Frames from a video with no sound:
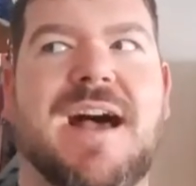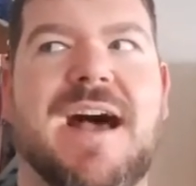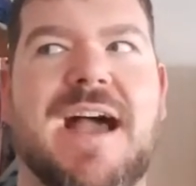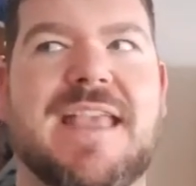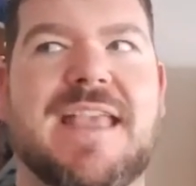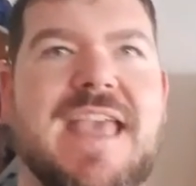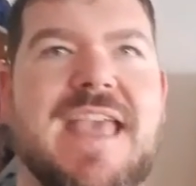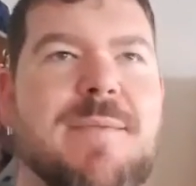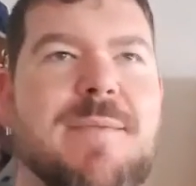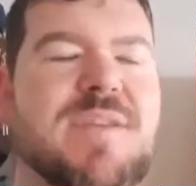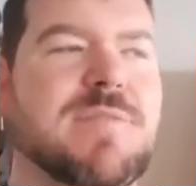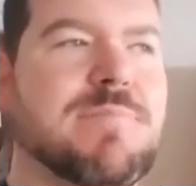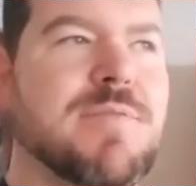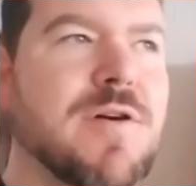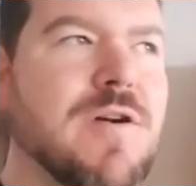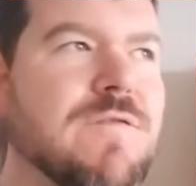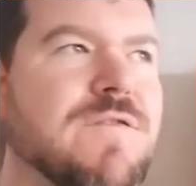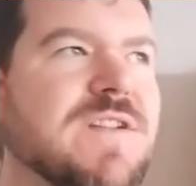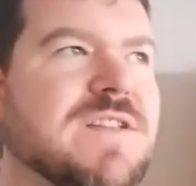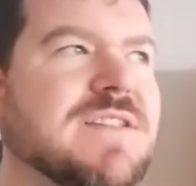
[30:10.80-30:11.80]
I came at the
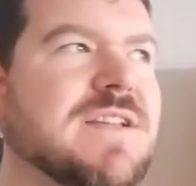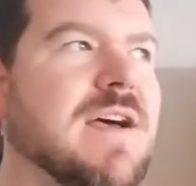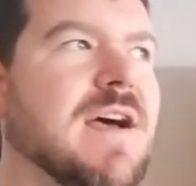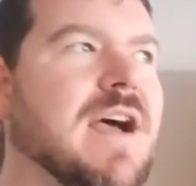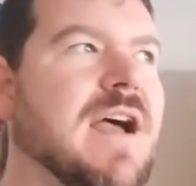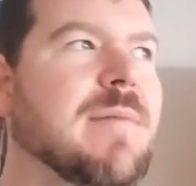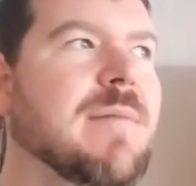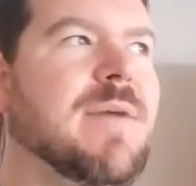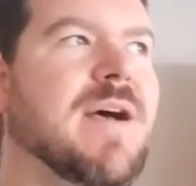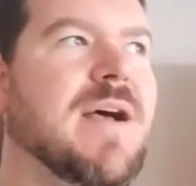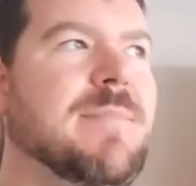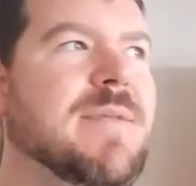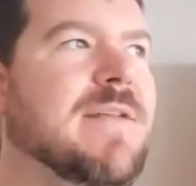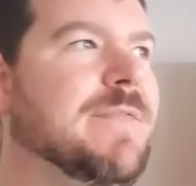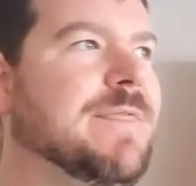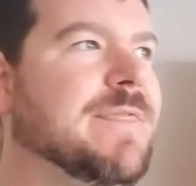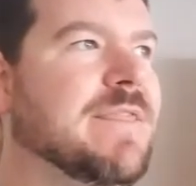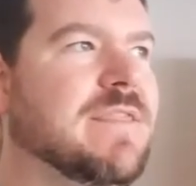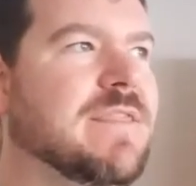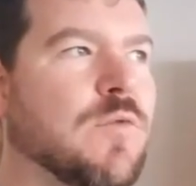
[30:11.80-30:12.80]
perfect time. I
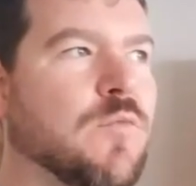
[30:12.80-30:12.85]
mean,